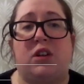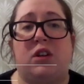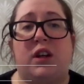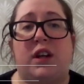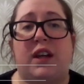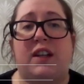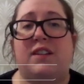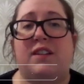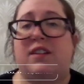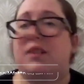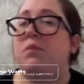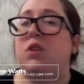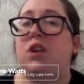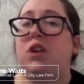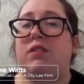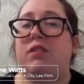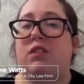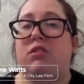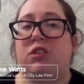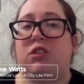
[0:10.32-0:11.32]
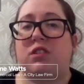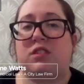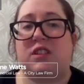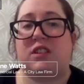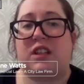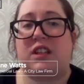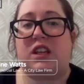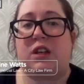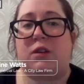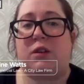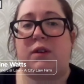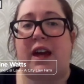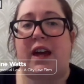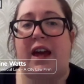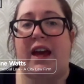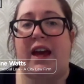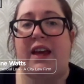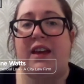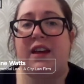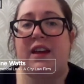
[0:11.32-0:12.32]
when you're looking to move across to the
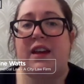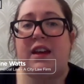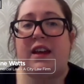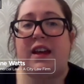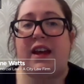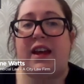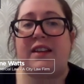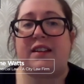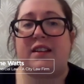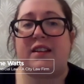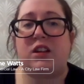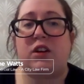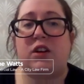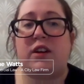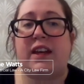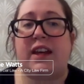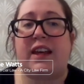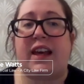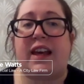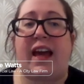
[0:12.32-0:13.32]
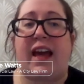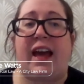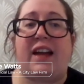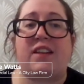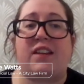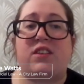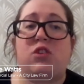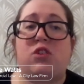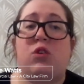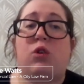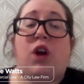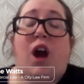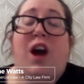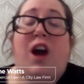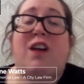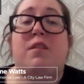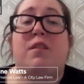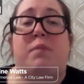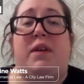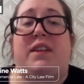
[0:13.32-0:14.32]
UK is looking at your
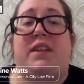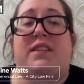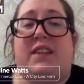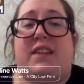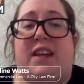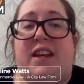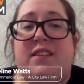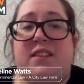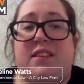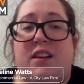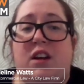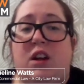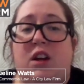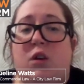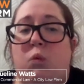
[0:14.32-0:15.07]
current business,